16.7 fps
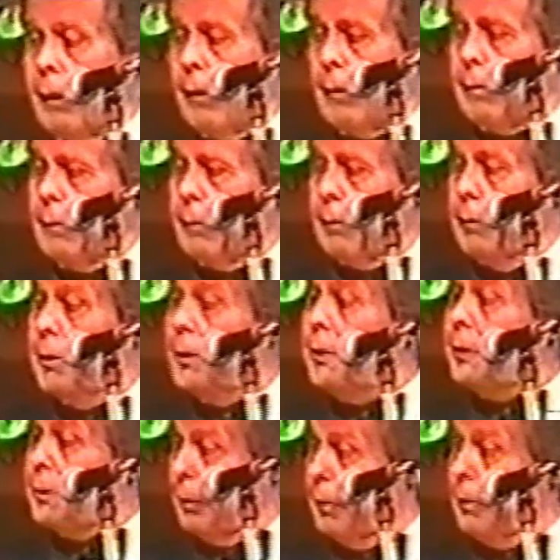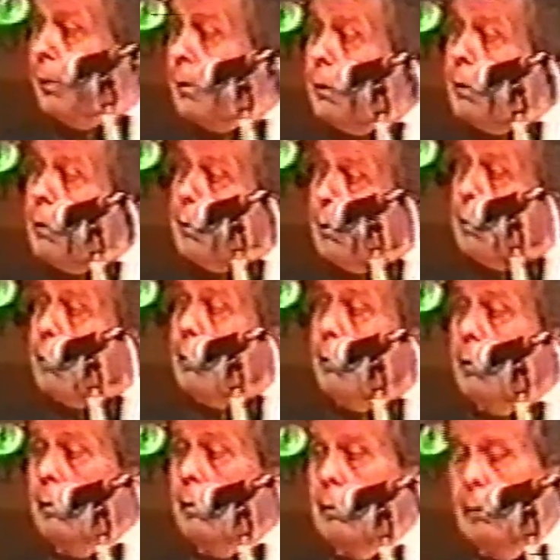Patton, yes.
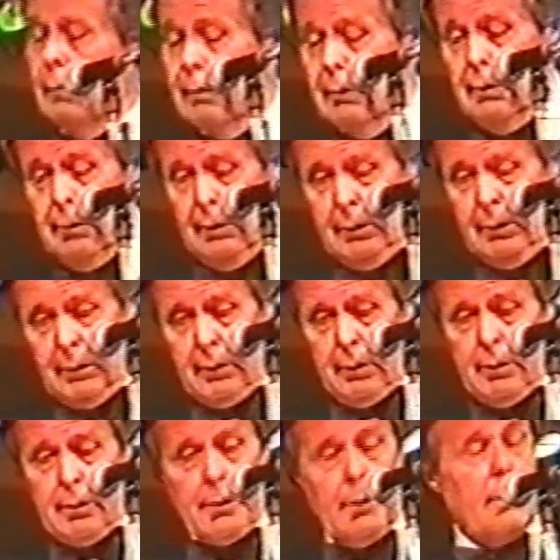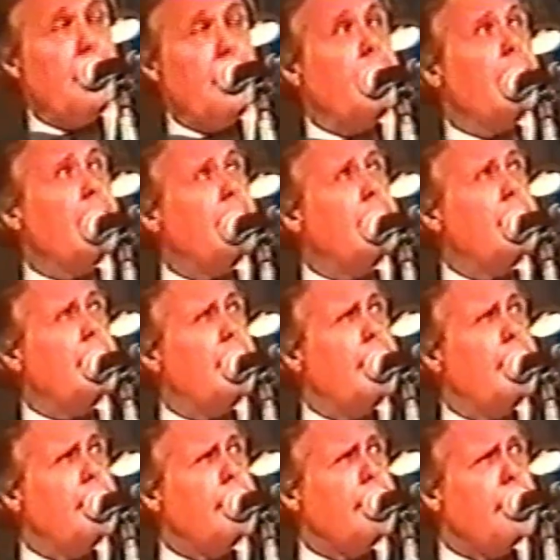Didn't seem to get on with
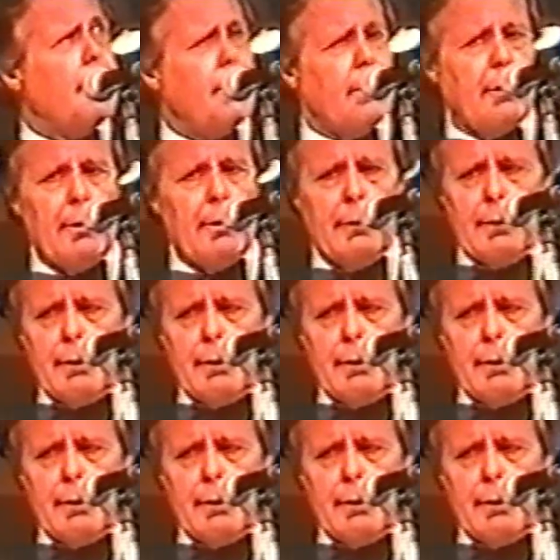anybody in those